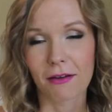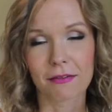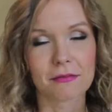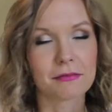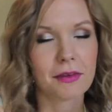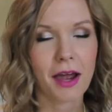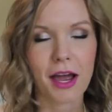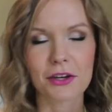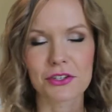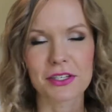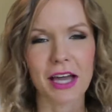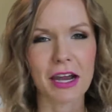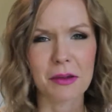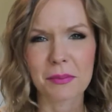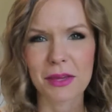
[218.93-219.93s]
and I just
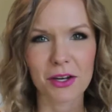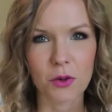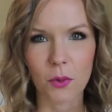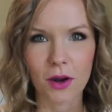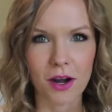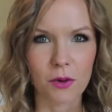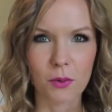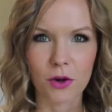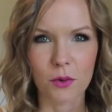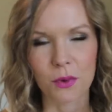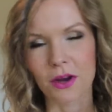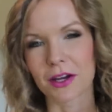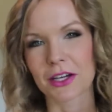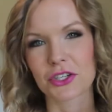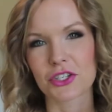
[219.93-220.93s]
kind of pick what I want to
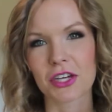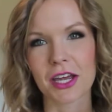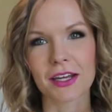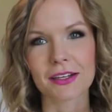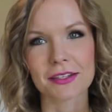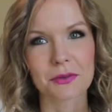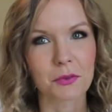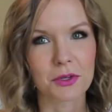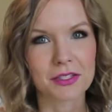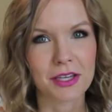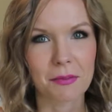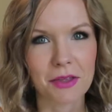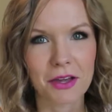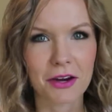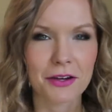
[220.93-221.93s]
wear each day once
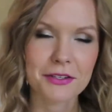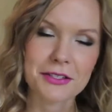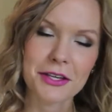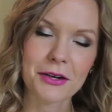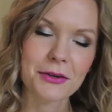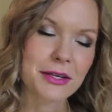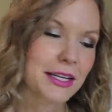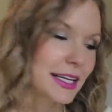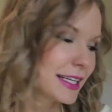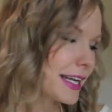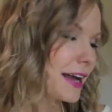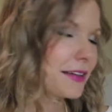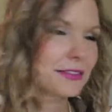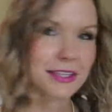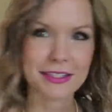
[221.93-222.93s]
I'm there. So
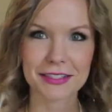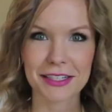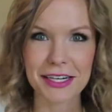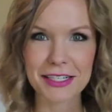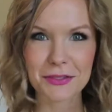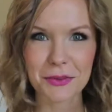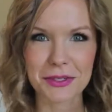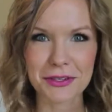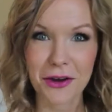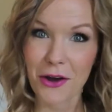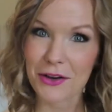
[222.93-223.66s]
yeah, that's the next one.